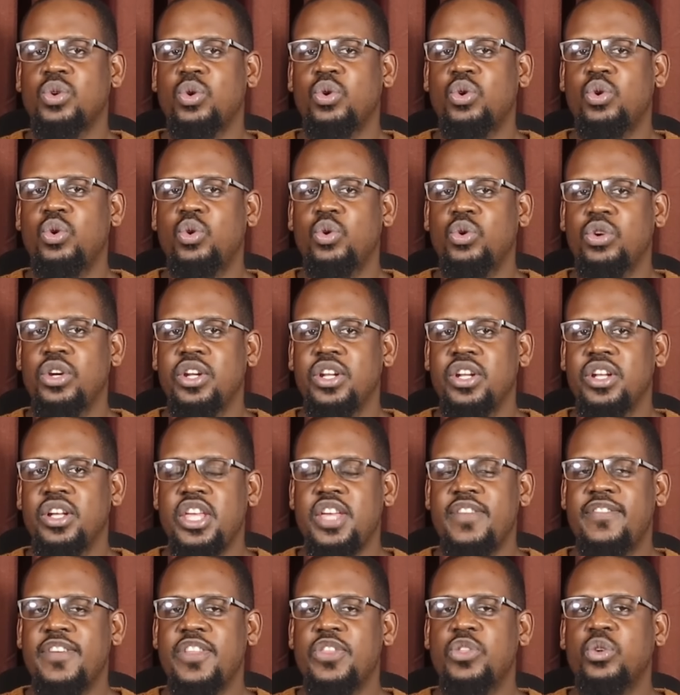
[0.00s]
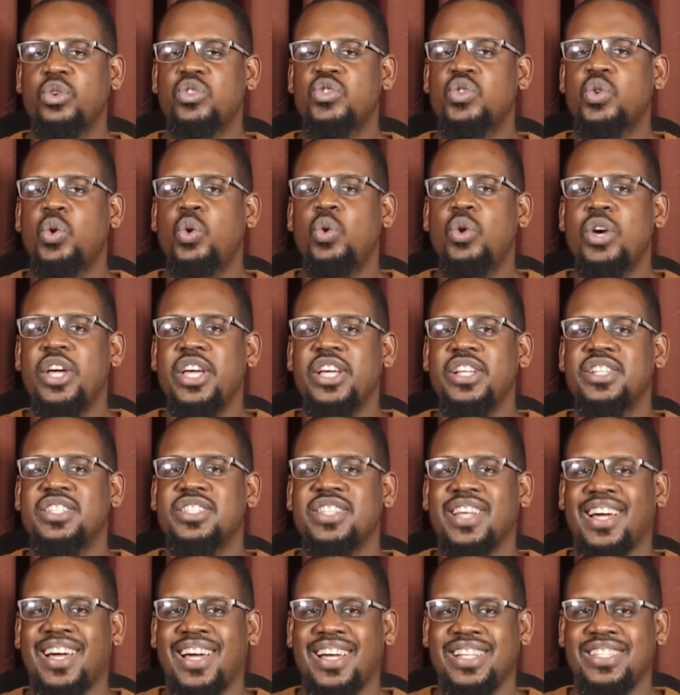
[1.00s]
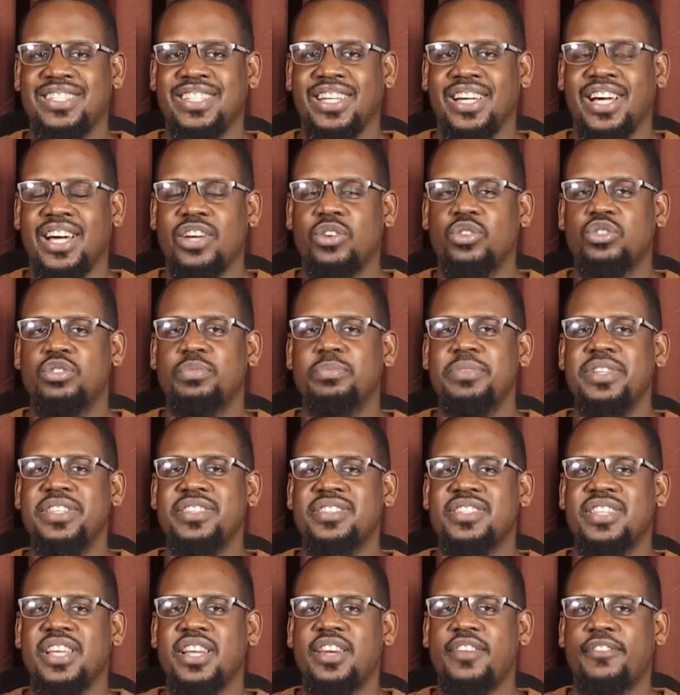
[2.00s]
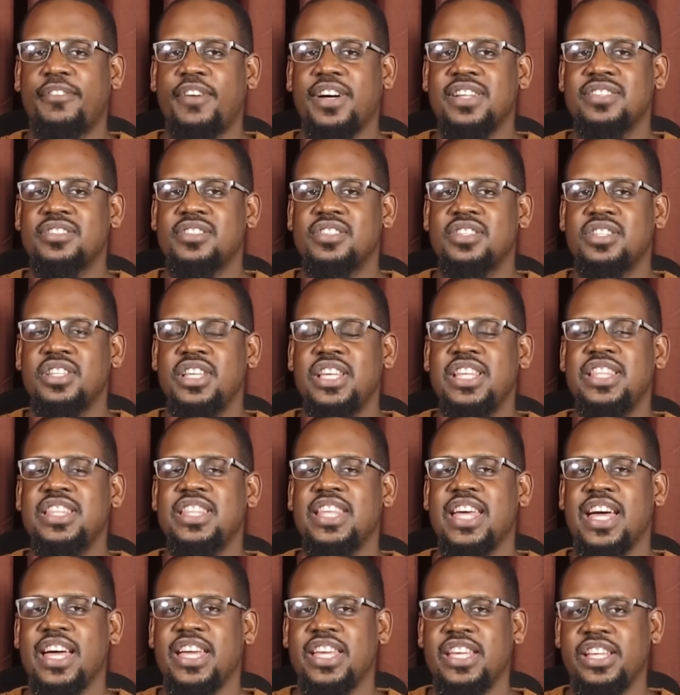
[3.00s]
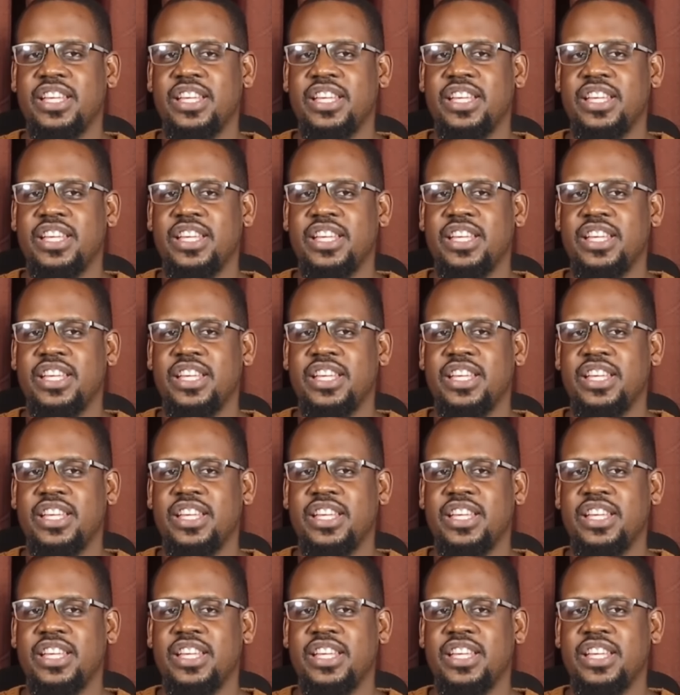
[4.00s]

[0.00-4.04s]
so good, even those who hate Sakaja cannot be steadfast in their